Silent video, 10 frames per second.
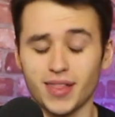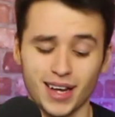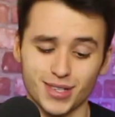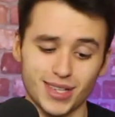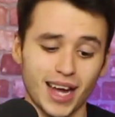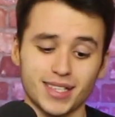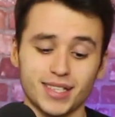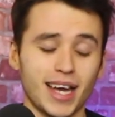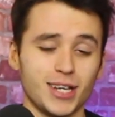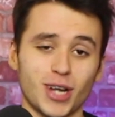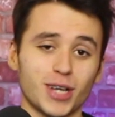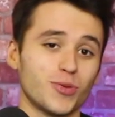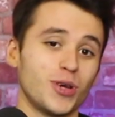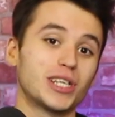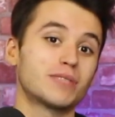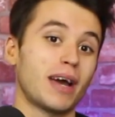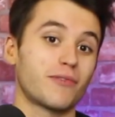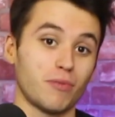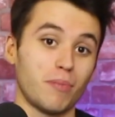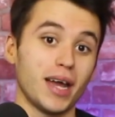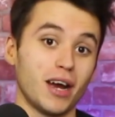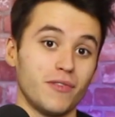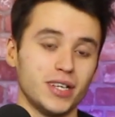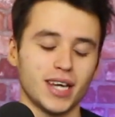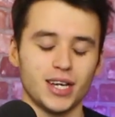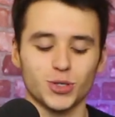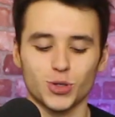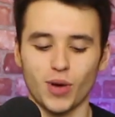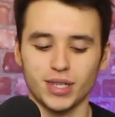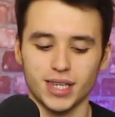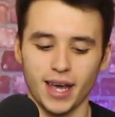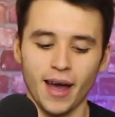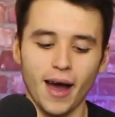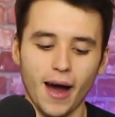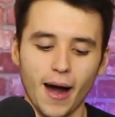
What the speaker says: That's his age. That's what you expect from a player of his age at 20.